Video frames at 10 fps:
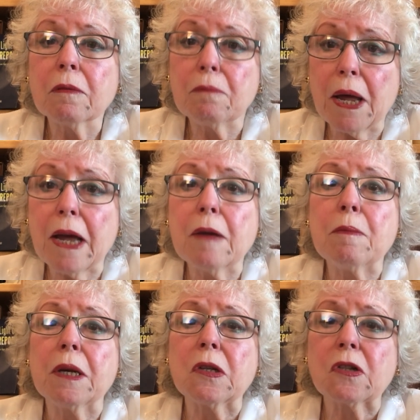
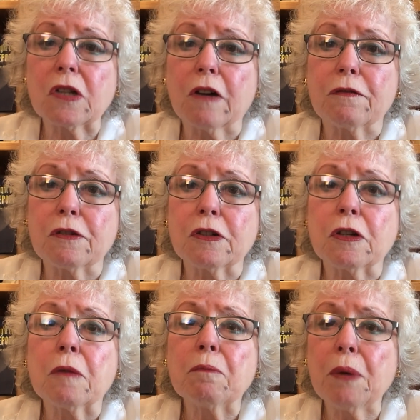Babies
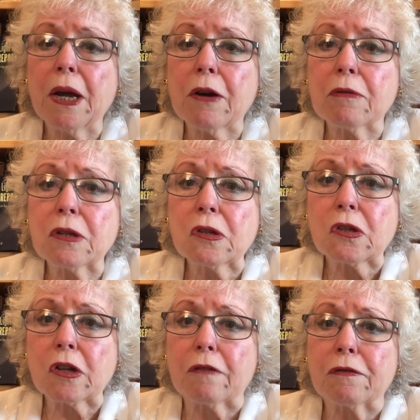suffered. Parents
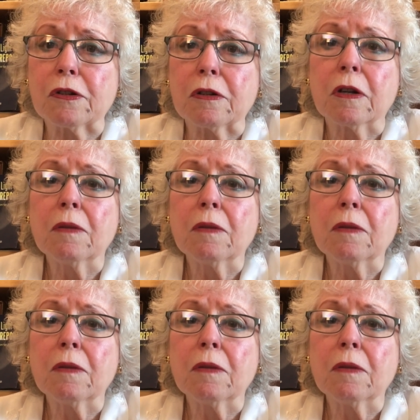suffered.